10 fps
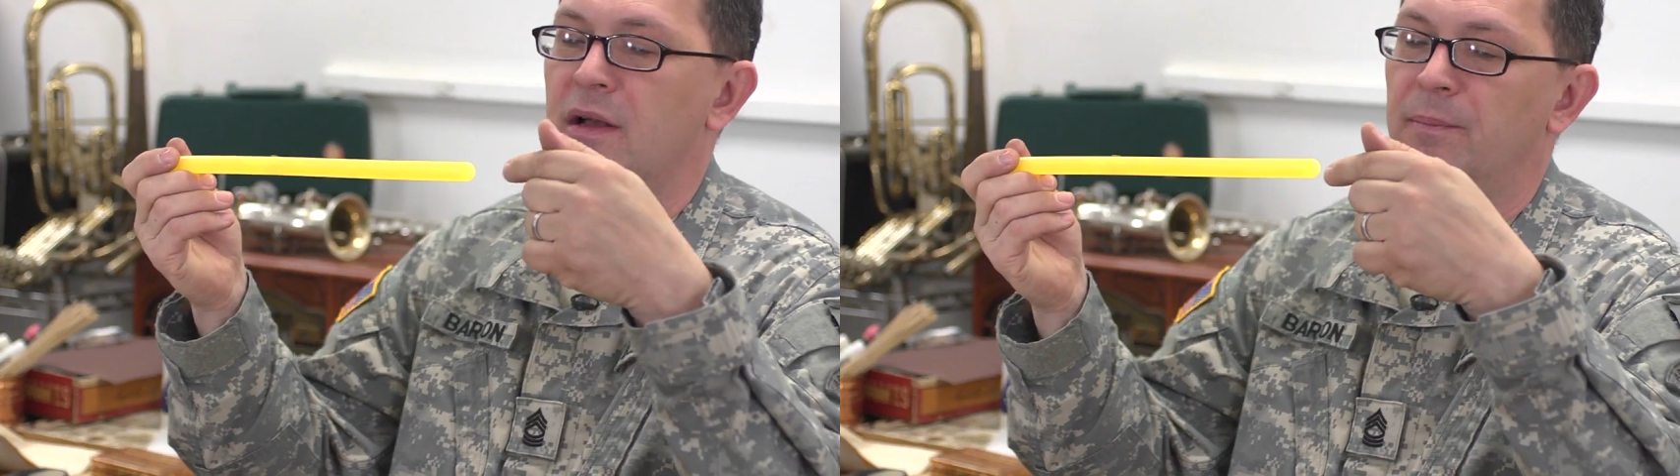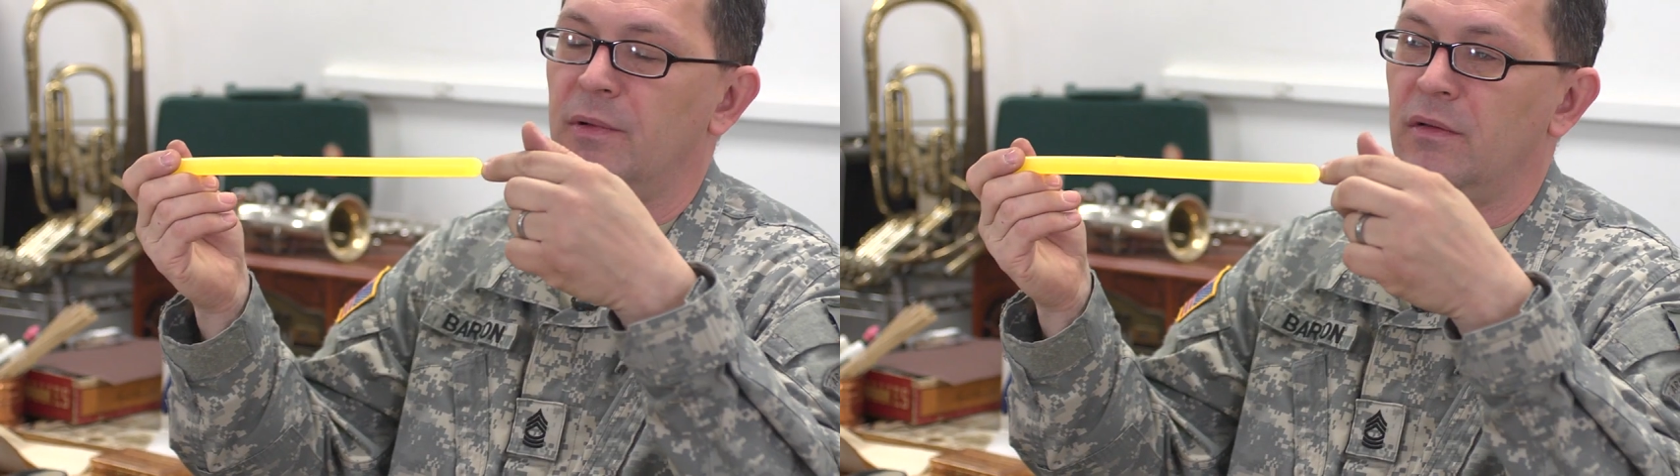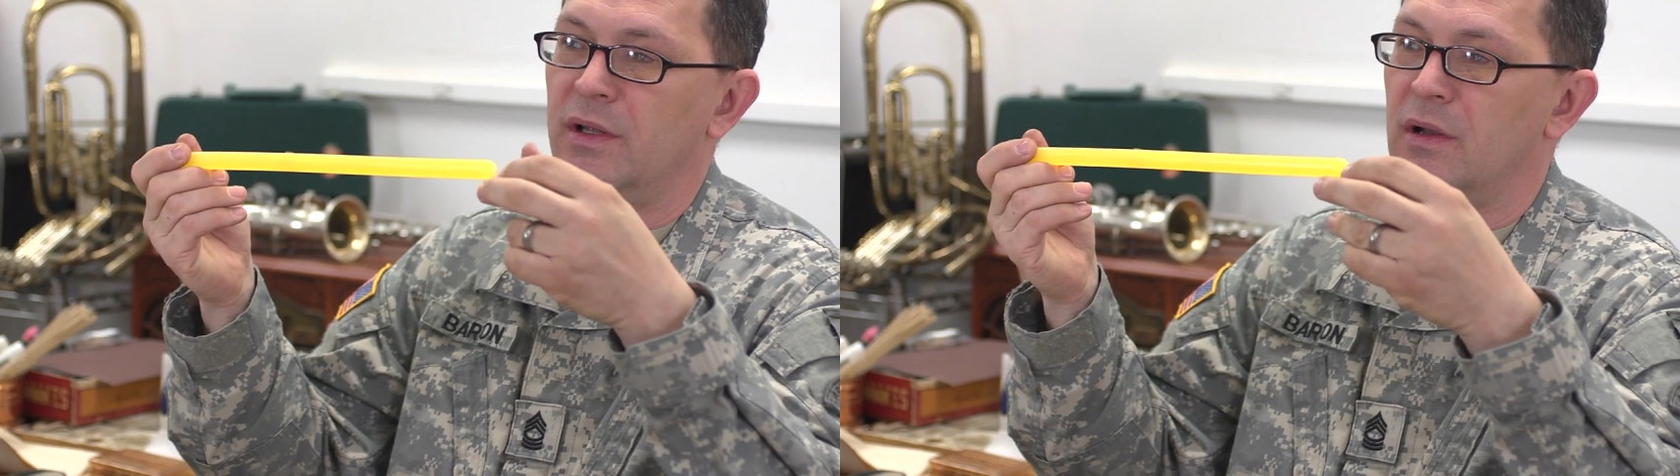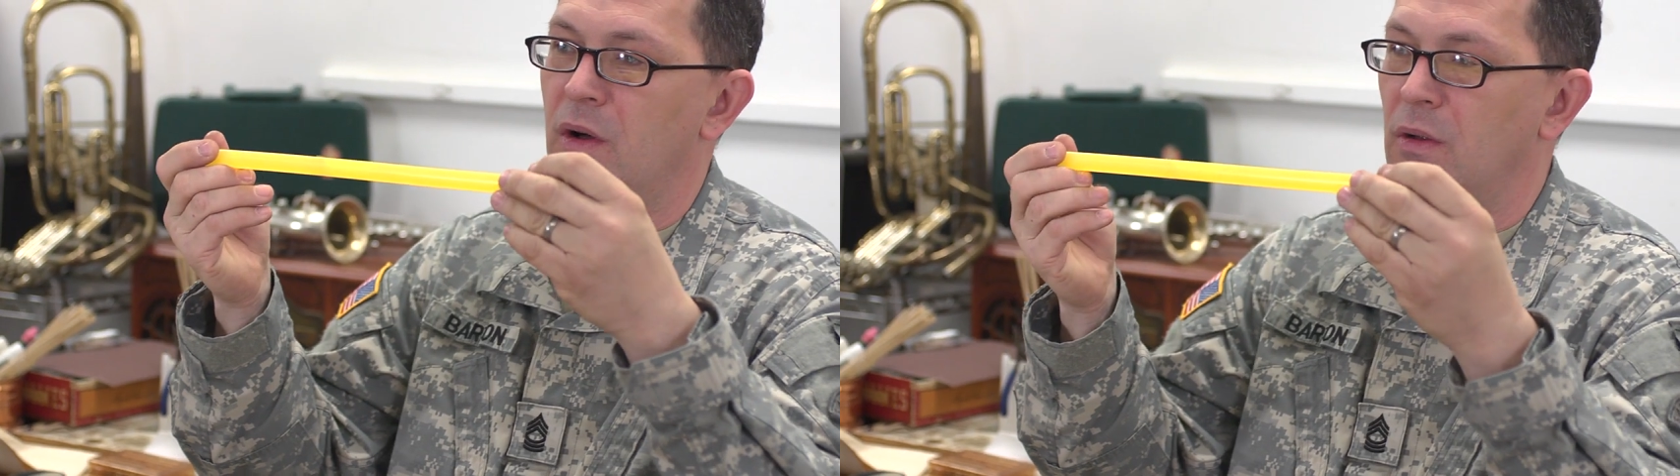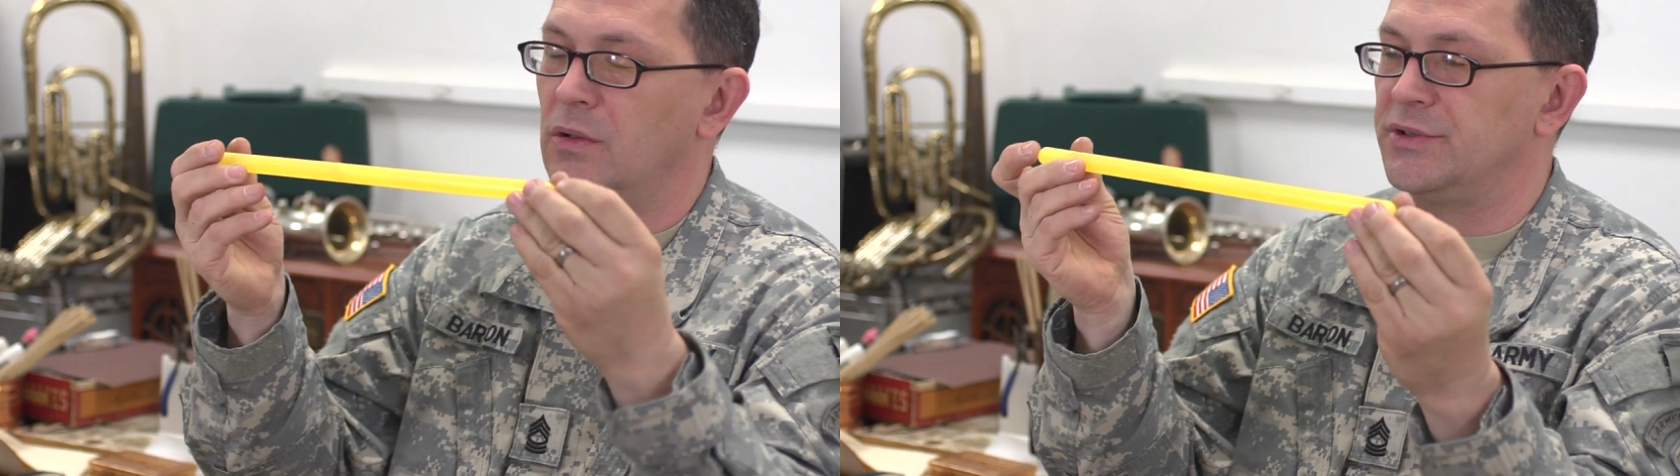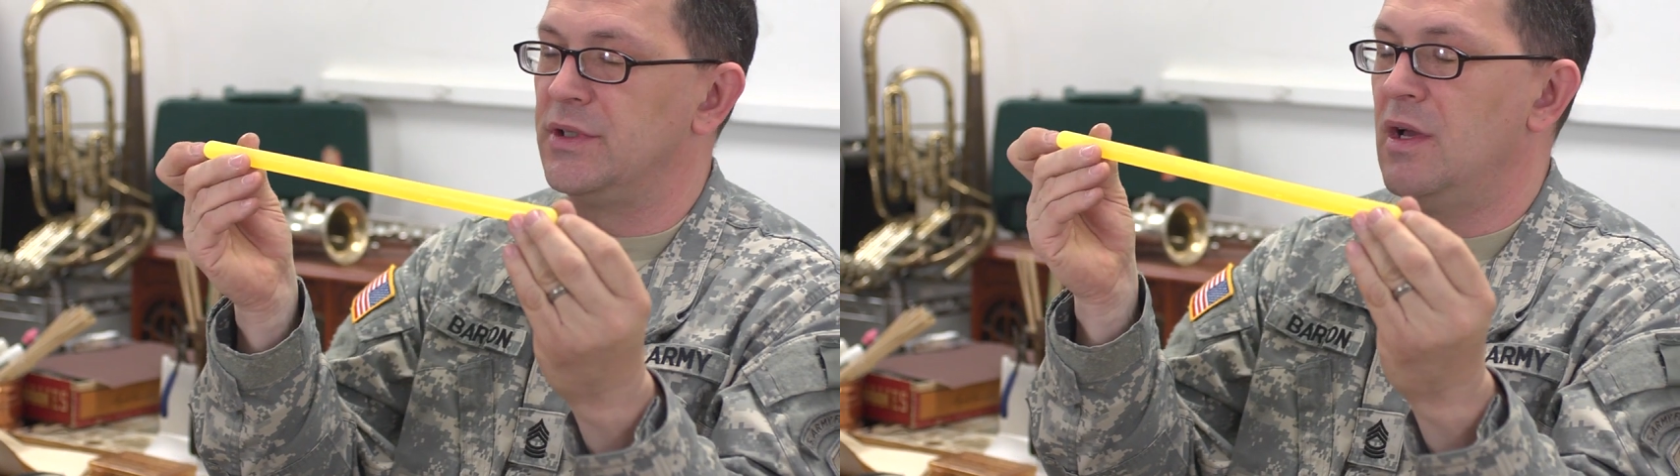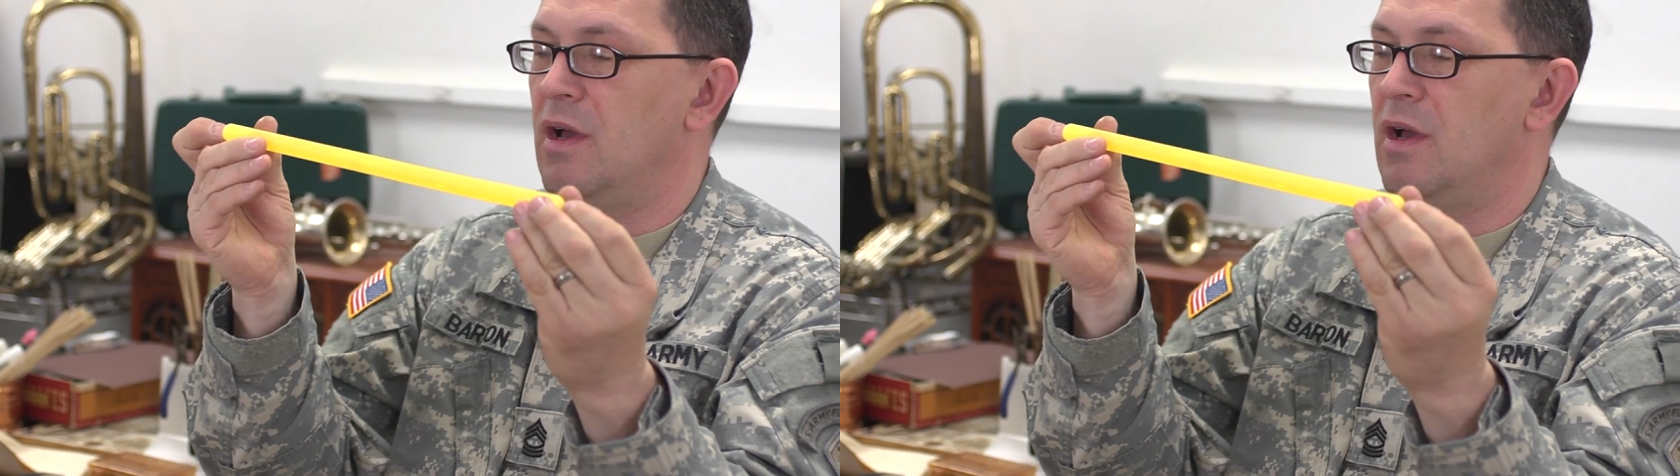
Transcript: a couple little holes